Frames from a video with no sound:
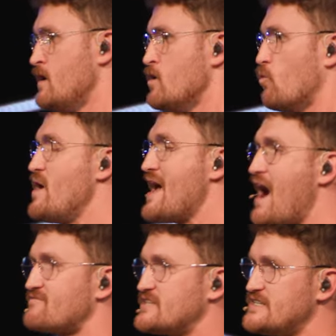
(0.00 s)
We
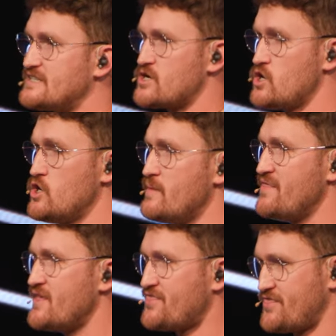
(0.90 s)
have to determine
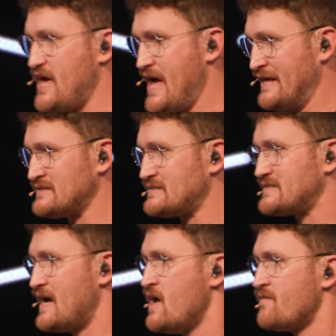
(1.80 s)
the things
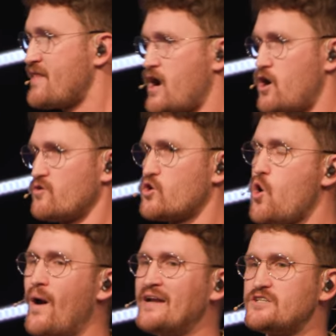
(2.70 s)
that are
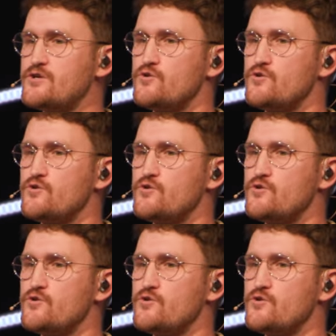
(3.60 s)
going to